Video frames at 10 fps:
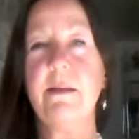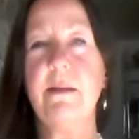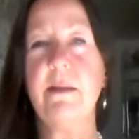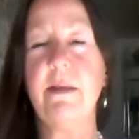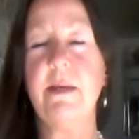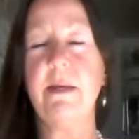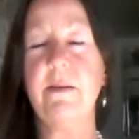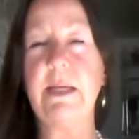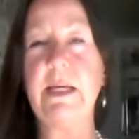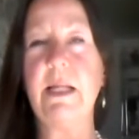the
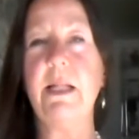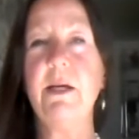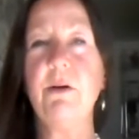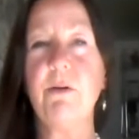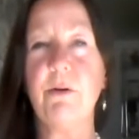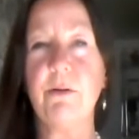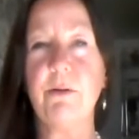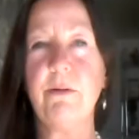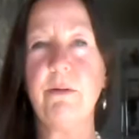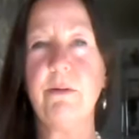clearer
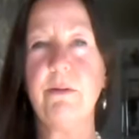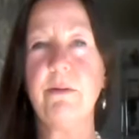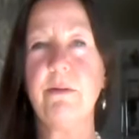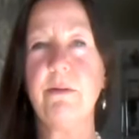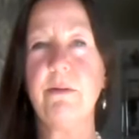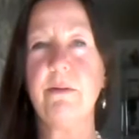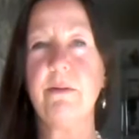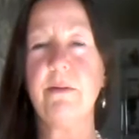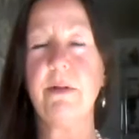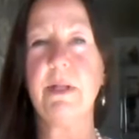
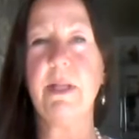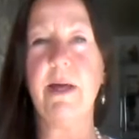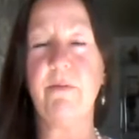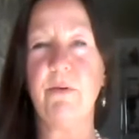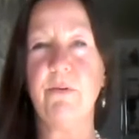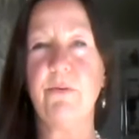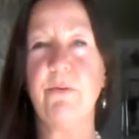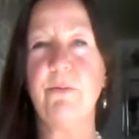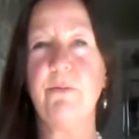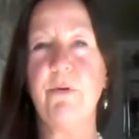levels
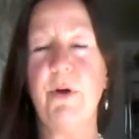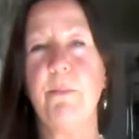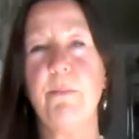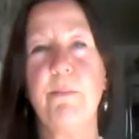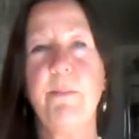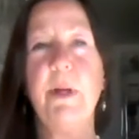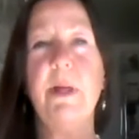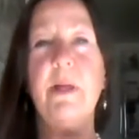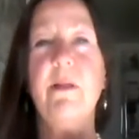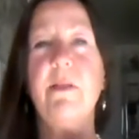from
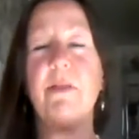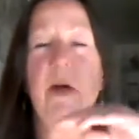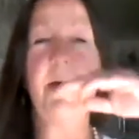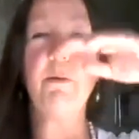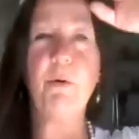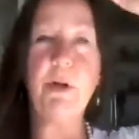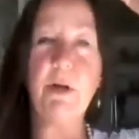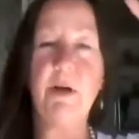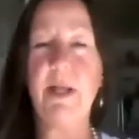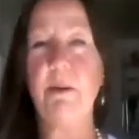the thyroid
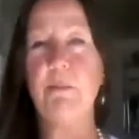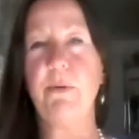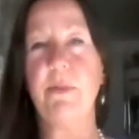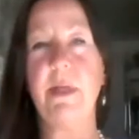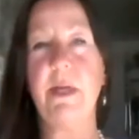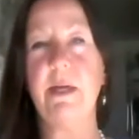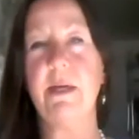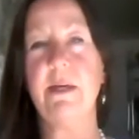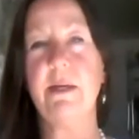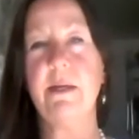on up,
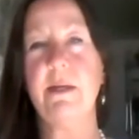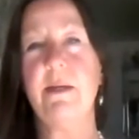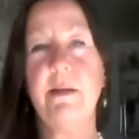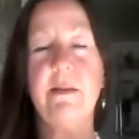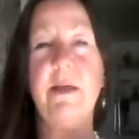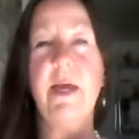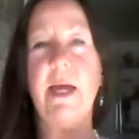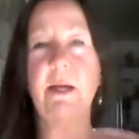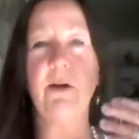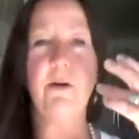the
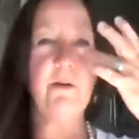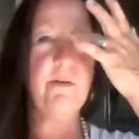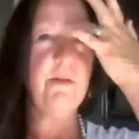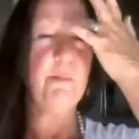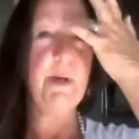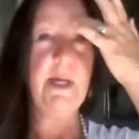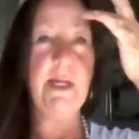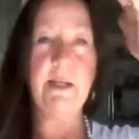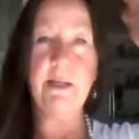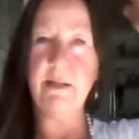anger, the
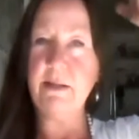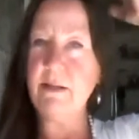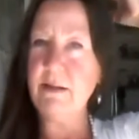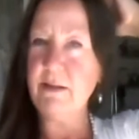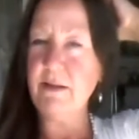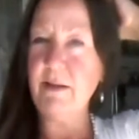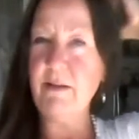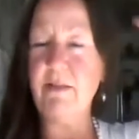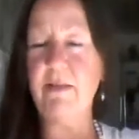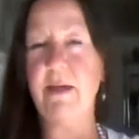pain,
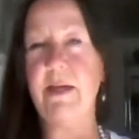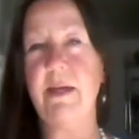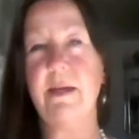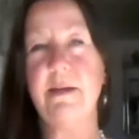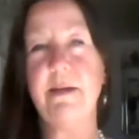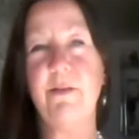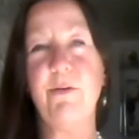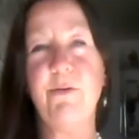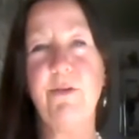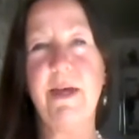the
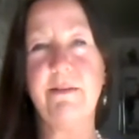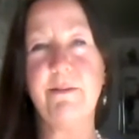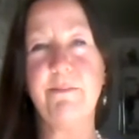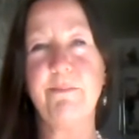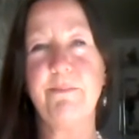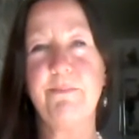enthusiasm,